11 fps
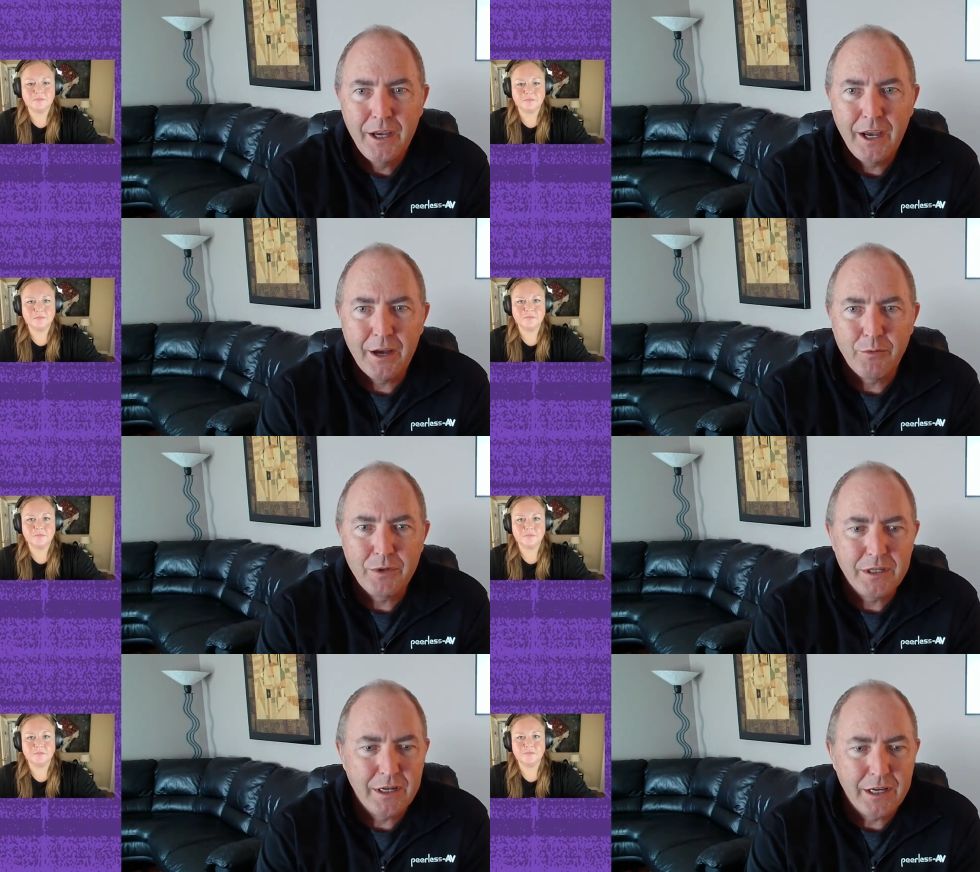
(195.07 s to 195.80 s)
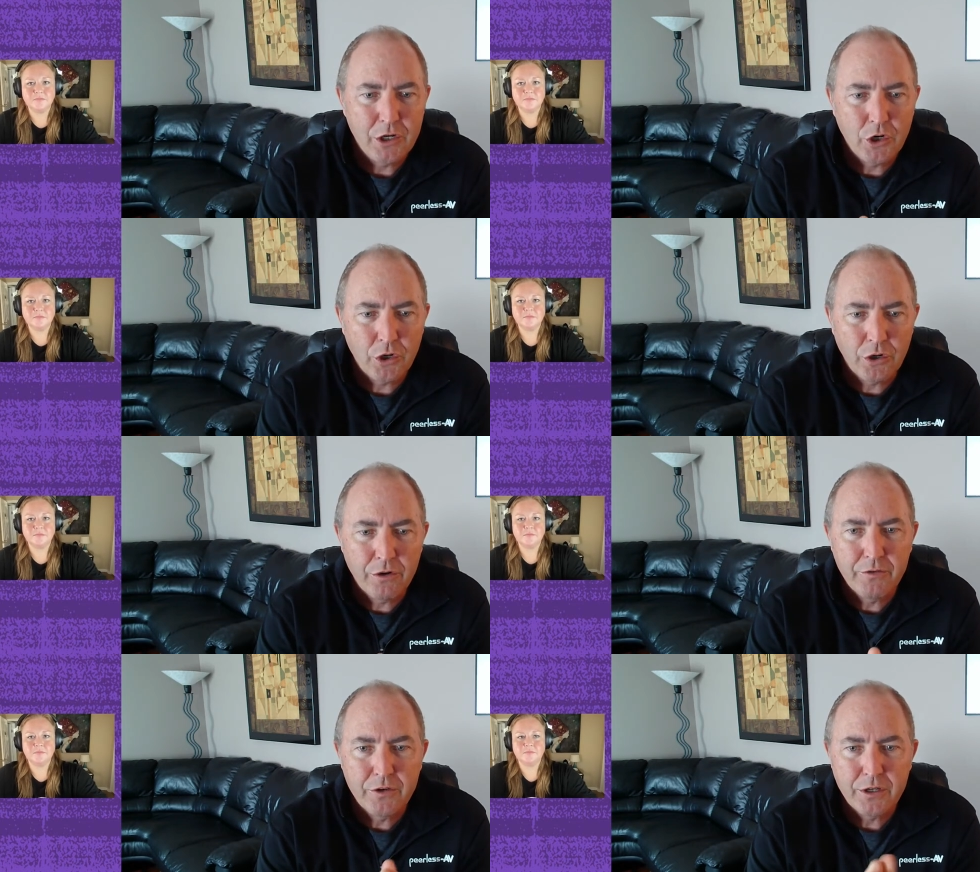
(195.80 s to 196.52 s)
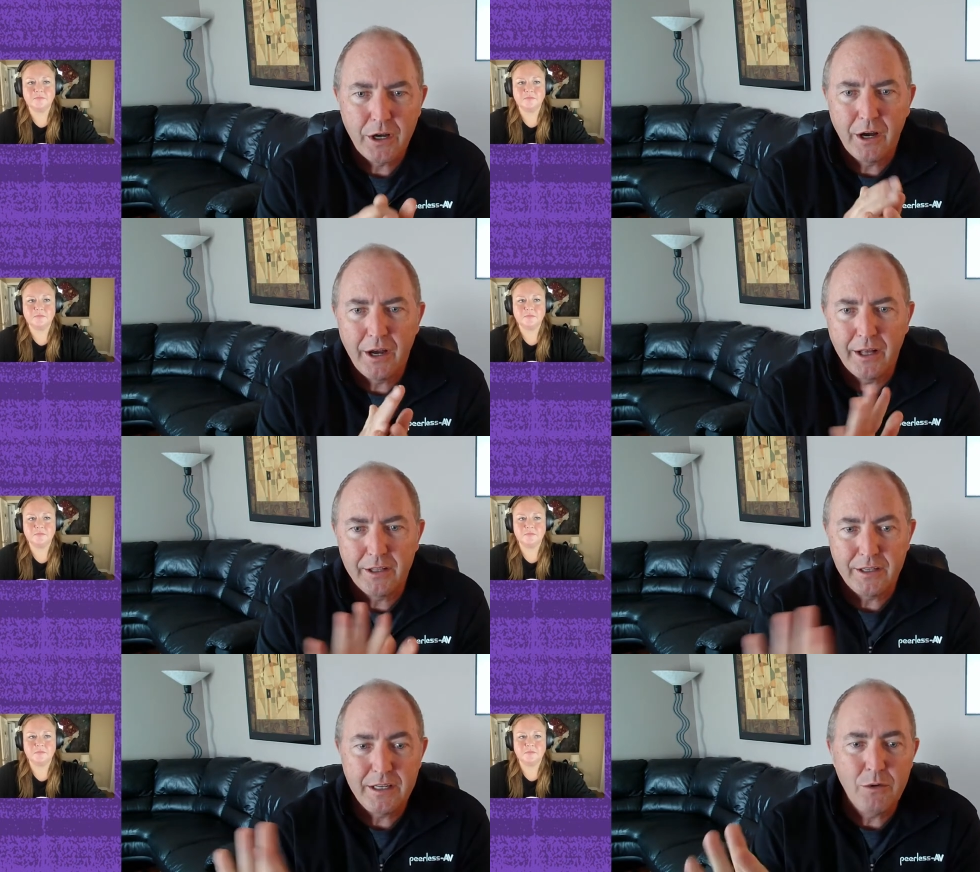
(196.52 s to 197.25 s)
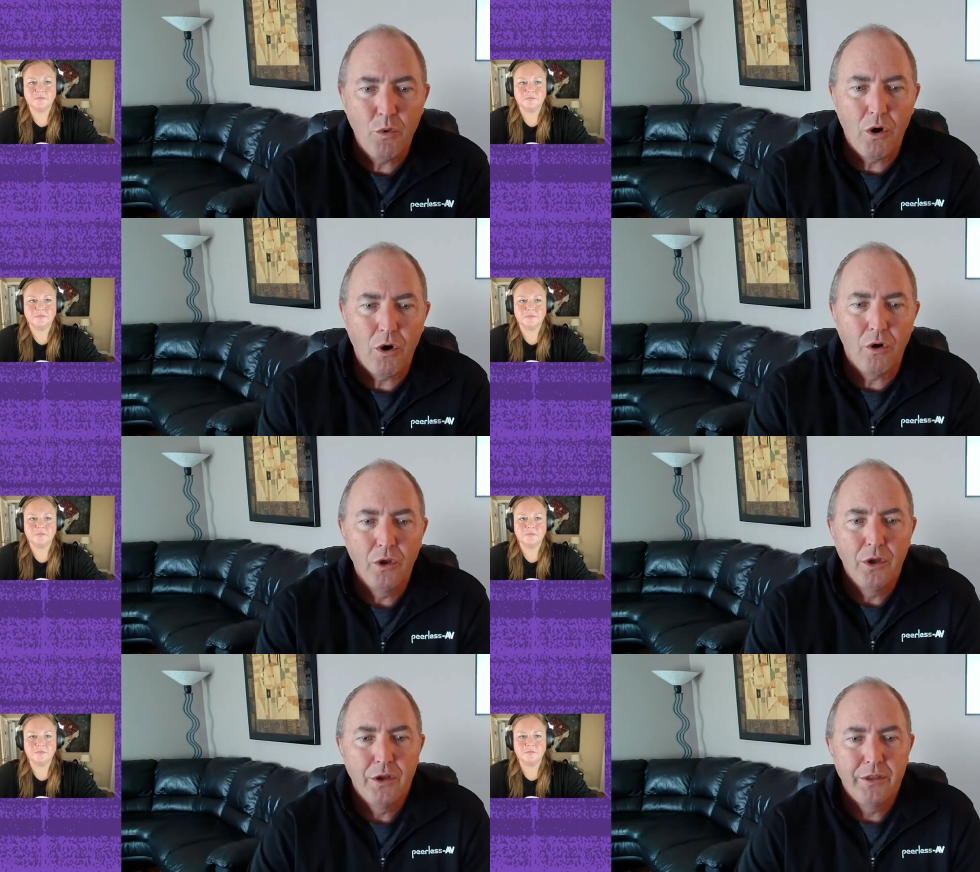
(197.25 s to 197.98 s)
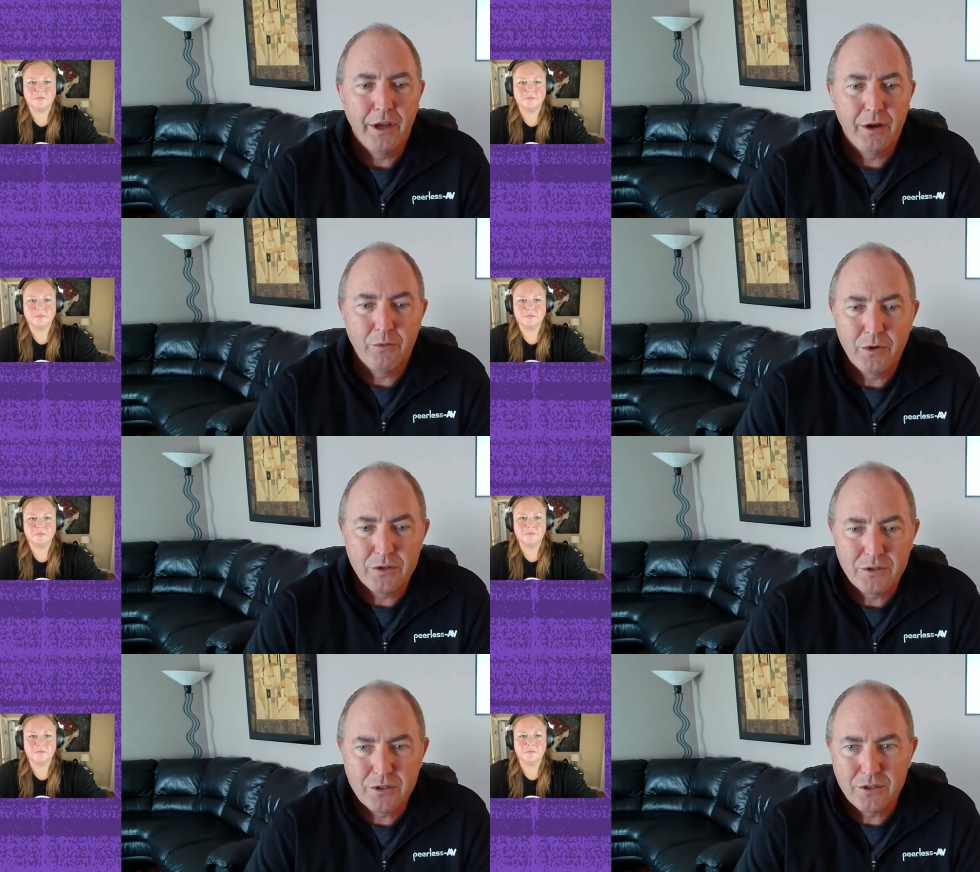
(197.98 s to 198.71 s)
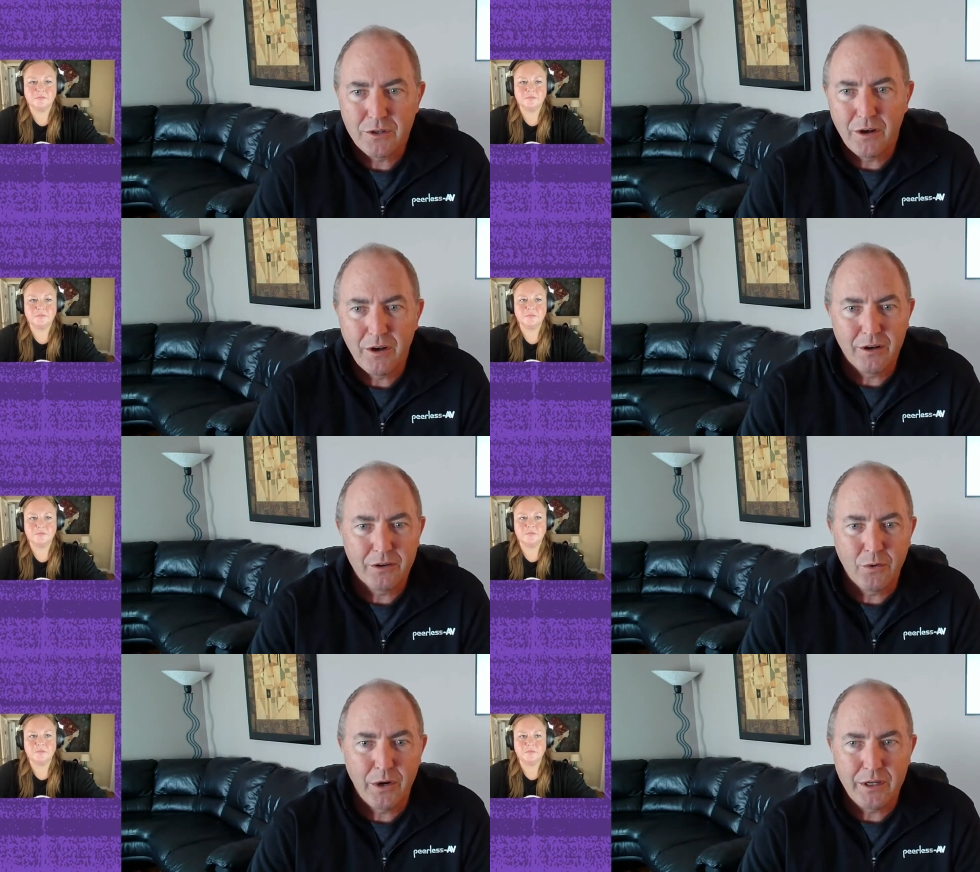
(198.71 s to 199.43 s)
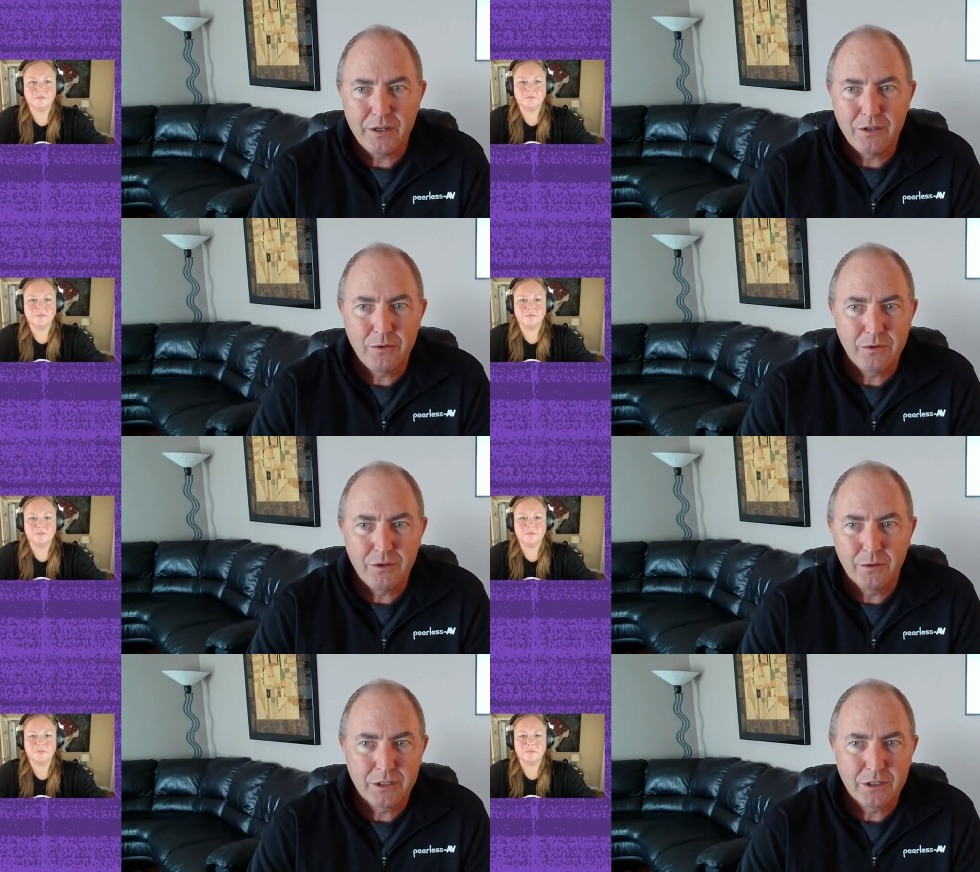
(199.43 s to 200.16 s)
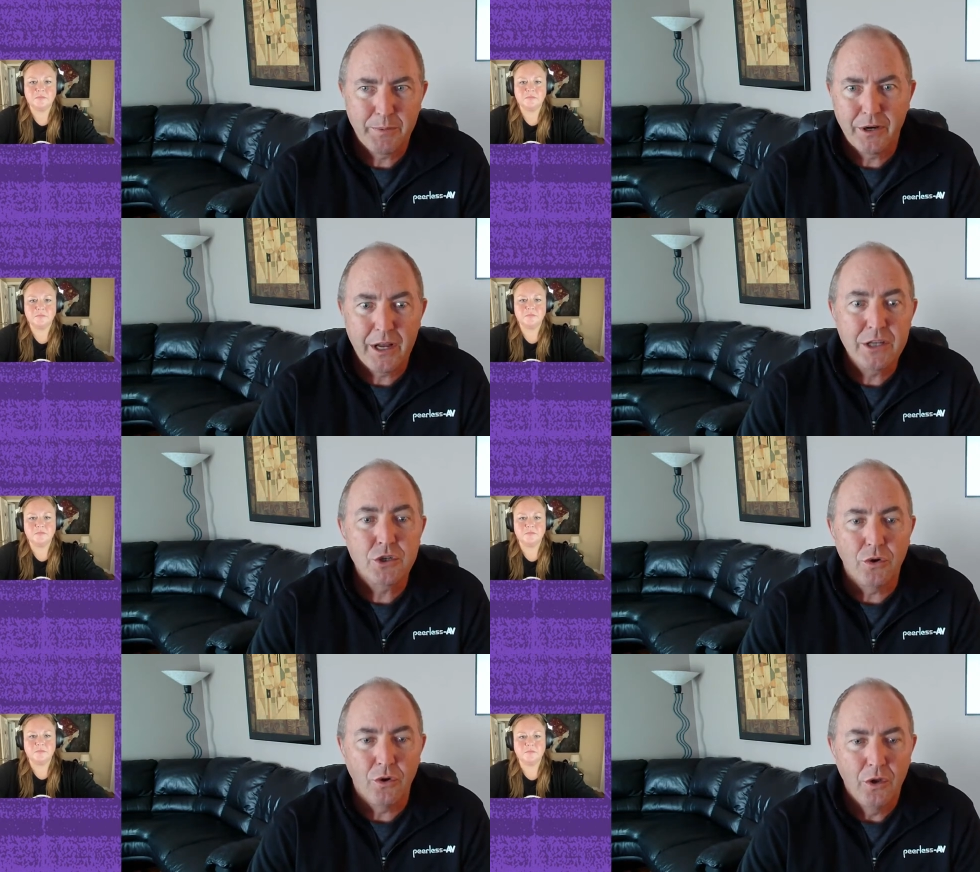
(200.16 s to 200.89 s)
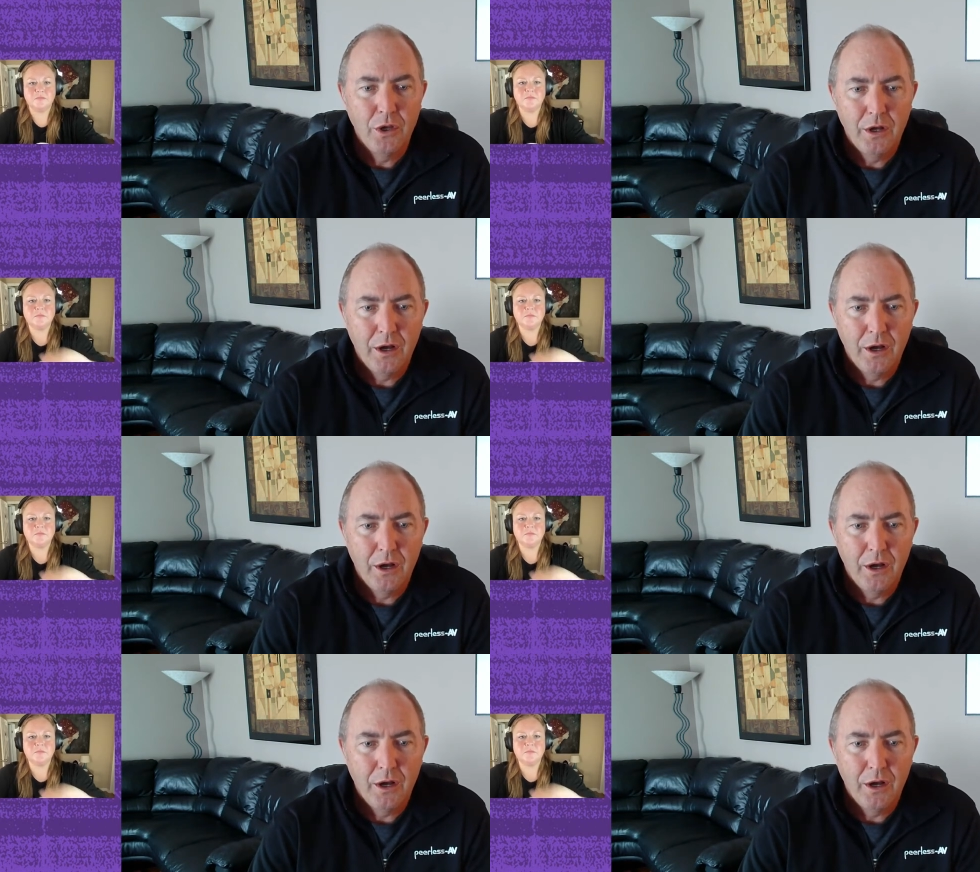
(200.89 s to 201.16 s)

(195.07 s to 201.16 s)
Speaker 1: and we did a curved uh, LED wall that was uh, quite you, you, know experiential